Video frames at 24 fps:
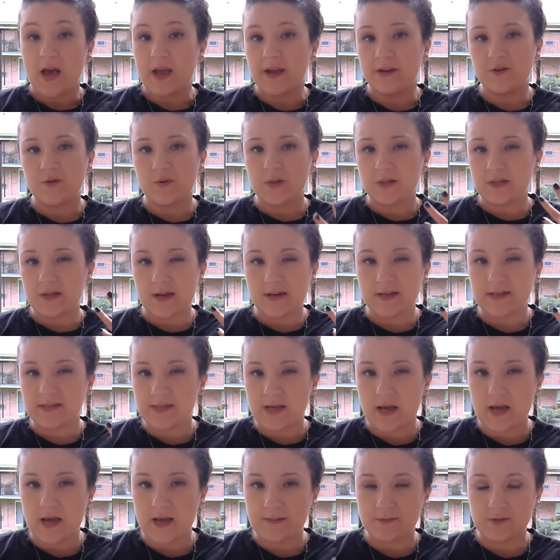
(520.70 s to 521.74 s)
I know a lot of
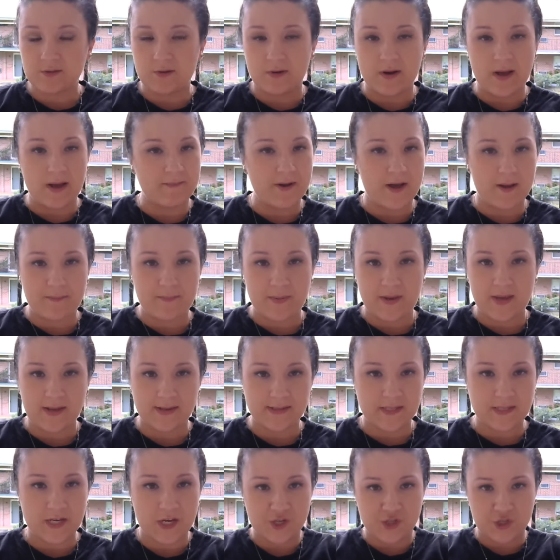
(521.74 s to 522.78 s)
times when I'm not
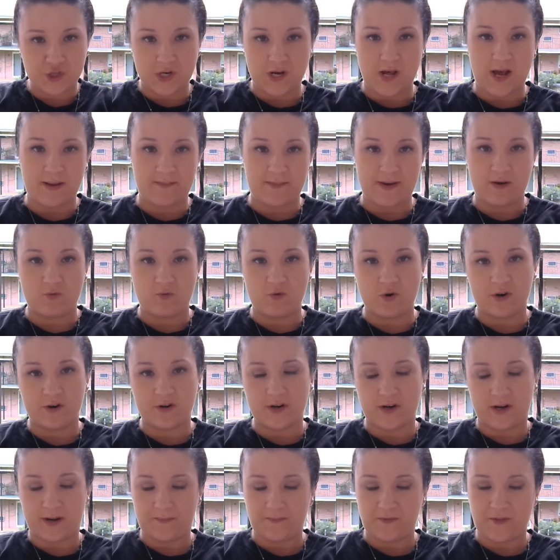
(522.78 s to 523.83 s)
paying attention, I'm at
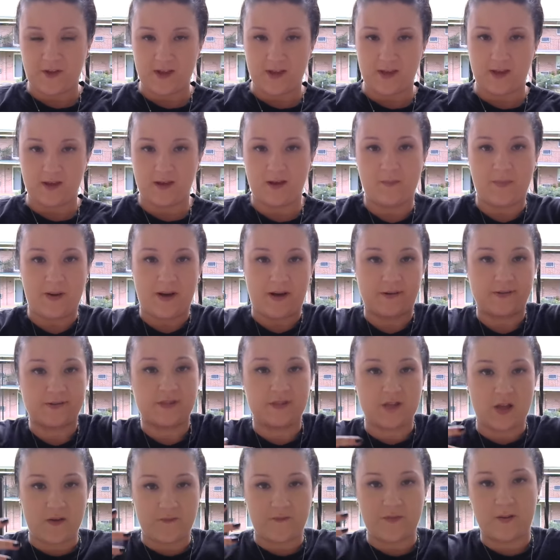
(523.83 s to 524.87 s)
work and I'm thinking about
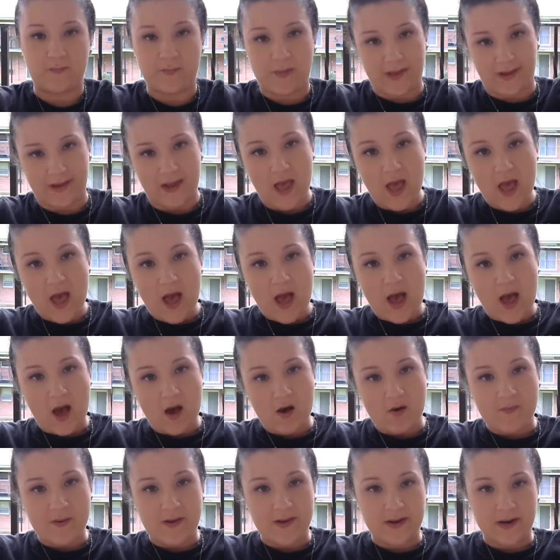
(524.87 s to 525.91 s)
stuff, and I'm like,
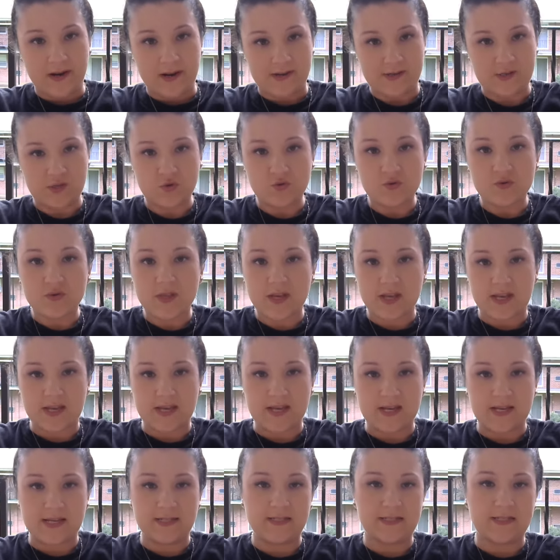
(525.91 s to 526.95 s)
how am I going to do
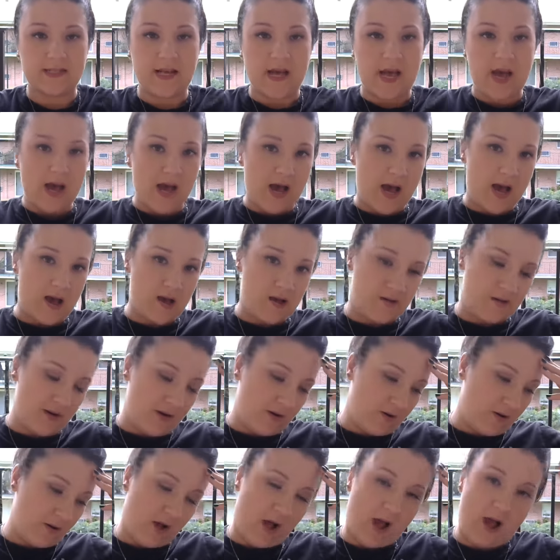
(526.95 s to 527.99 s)
this? How
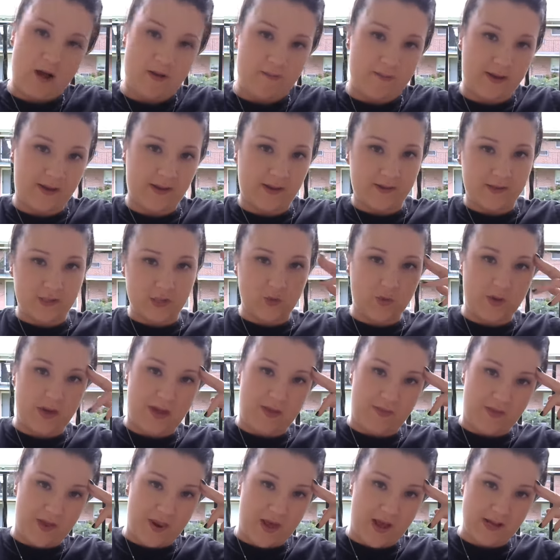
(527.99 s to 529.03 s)
am I going to do it?
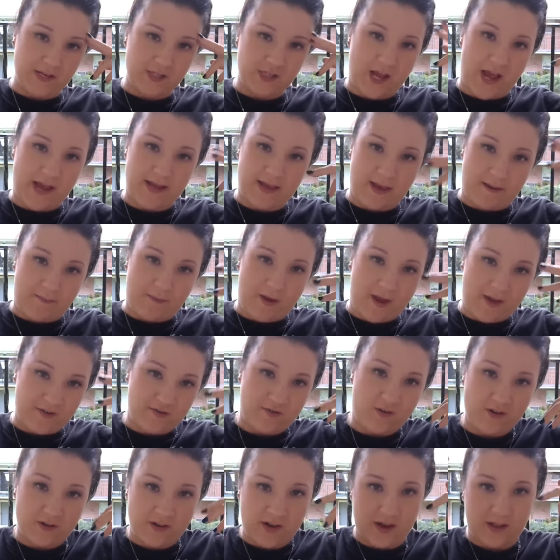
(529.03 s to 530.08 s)
And then I
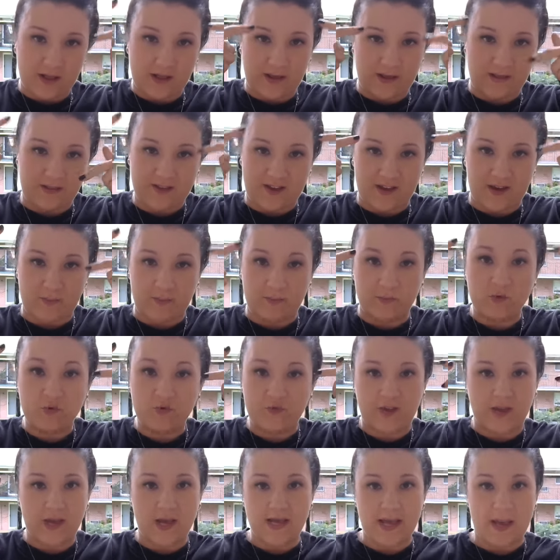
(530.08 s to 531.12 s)
start getting, it's like a movie.